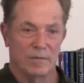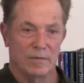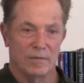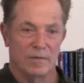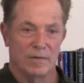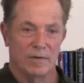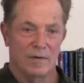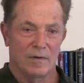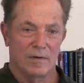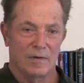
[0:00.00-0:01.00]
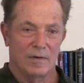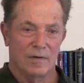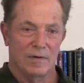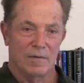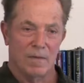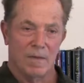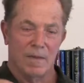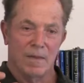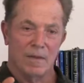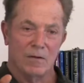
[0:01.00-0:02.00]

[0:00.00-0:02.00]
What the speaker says: Nobody speaks.